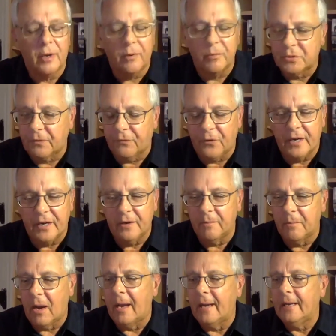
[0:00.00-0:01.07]
was a friend of
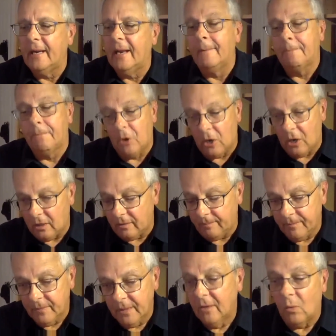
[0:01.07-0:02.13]
mine, and
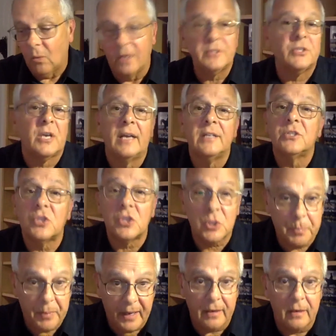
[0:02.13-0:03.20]
Paul once got
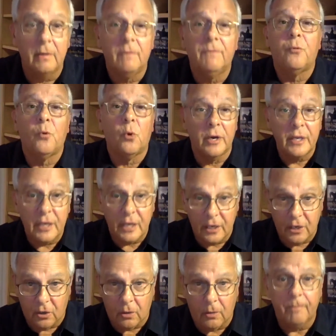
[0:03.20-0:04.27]
suspended for a
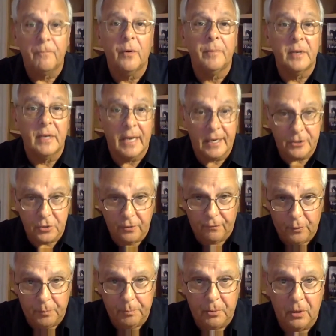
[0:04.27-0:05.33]
year from the National
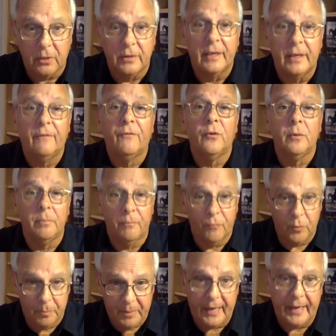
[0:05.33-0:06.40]
Football League for
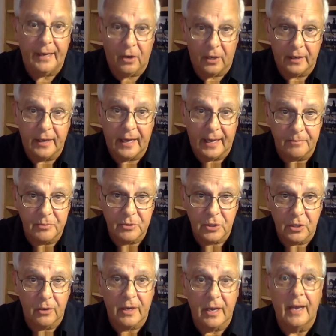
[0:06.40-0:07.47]
betting on games.
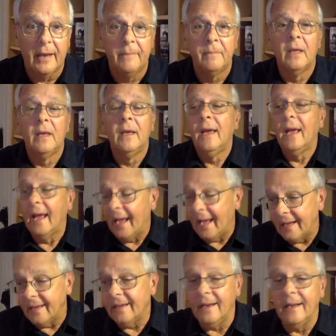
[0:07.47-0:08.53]
Okay.
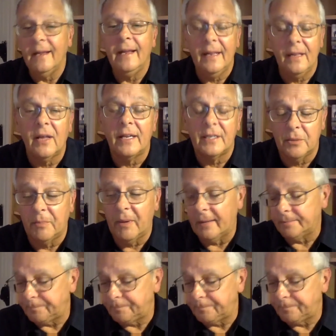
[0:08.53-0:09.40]
And he liked to bet.